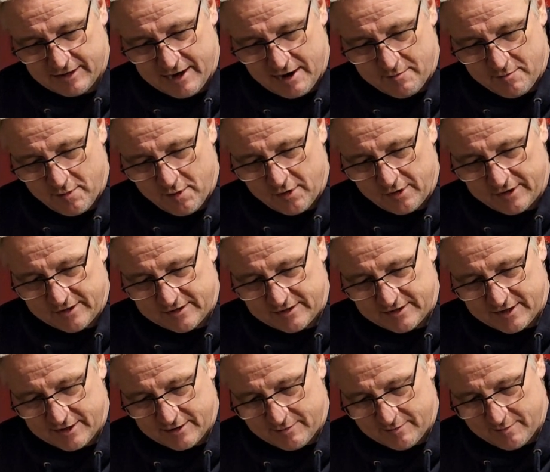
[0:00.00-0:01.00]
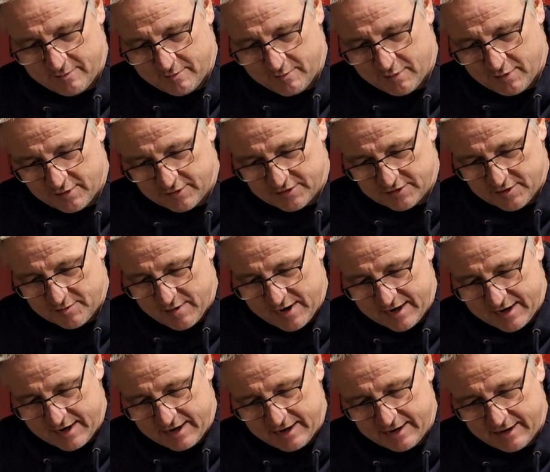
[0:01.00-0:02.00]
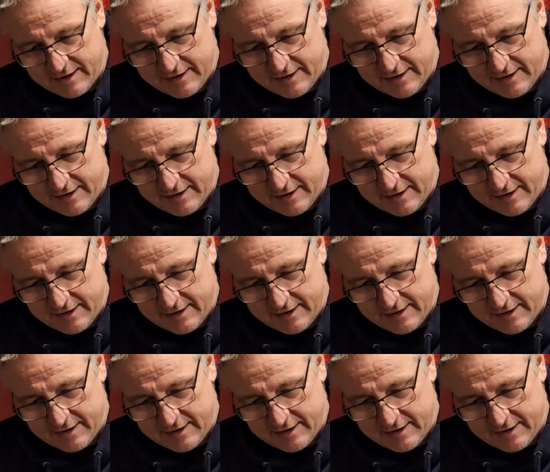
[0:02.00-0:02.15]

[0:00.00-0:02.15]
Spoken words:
Kim might put some in.